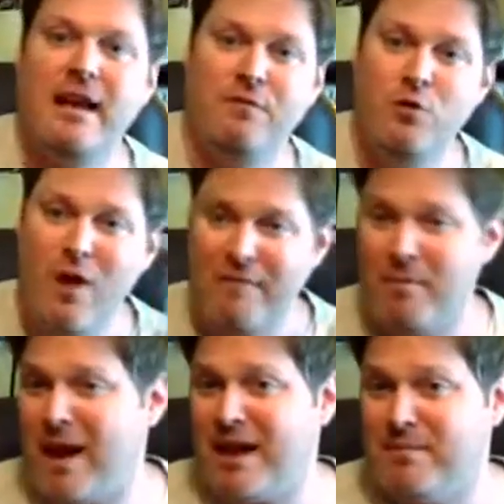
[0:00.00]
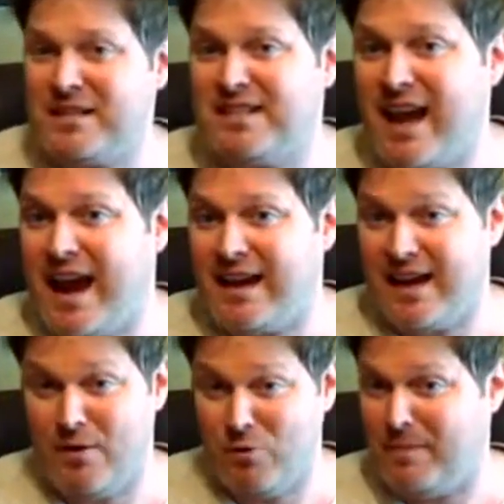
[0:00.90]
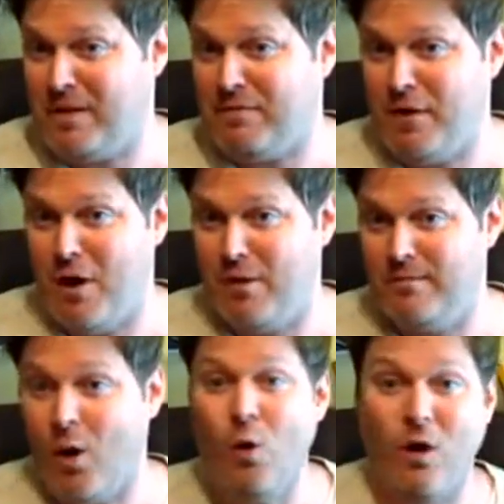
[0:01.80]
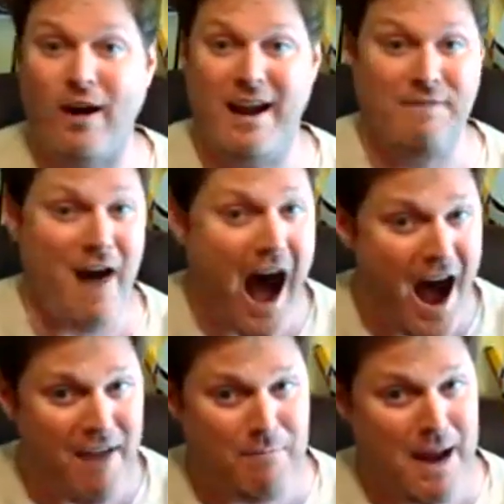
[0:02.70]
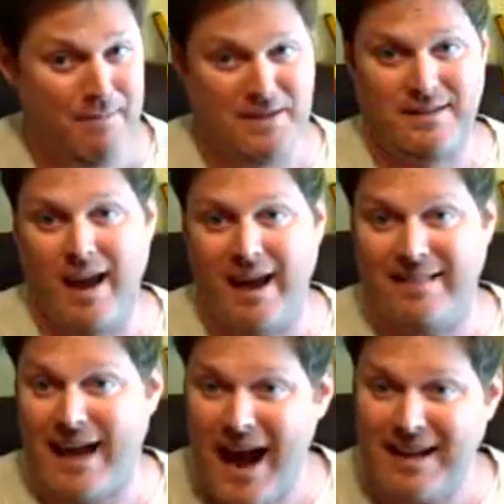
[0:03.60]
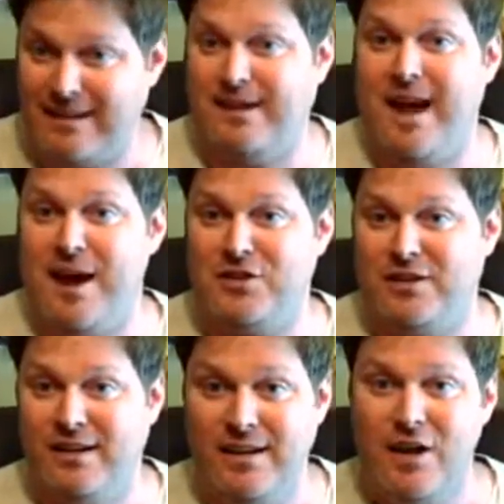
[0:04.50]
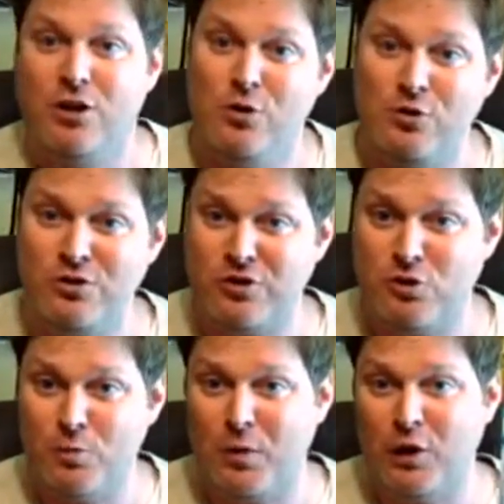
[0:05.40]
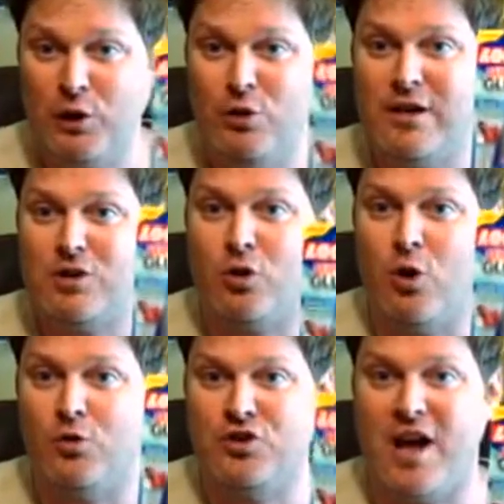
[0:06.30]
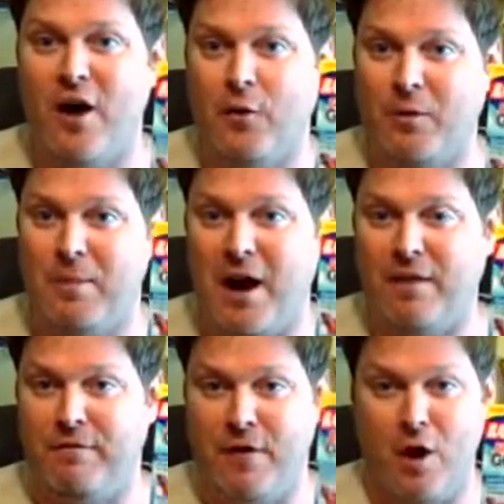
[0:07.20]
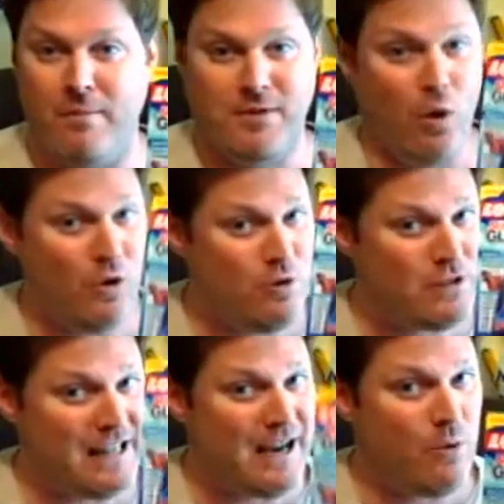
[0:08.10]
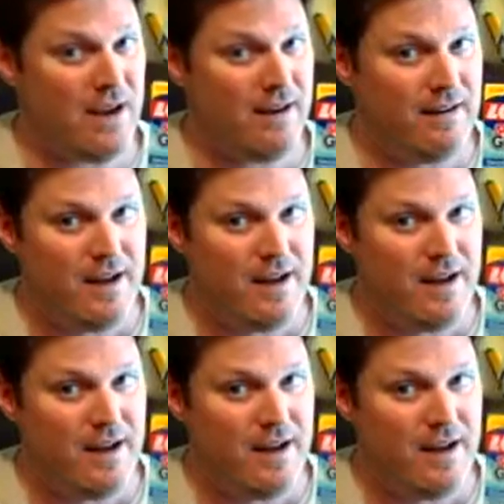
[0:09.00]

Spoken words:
if you ever make a mistake and rip the foam, or if I've made a mistake that I didn't catch, use super glue control gel to repair the foam. Don't use liquid,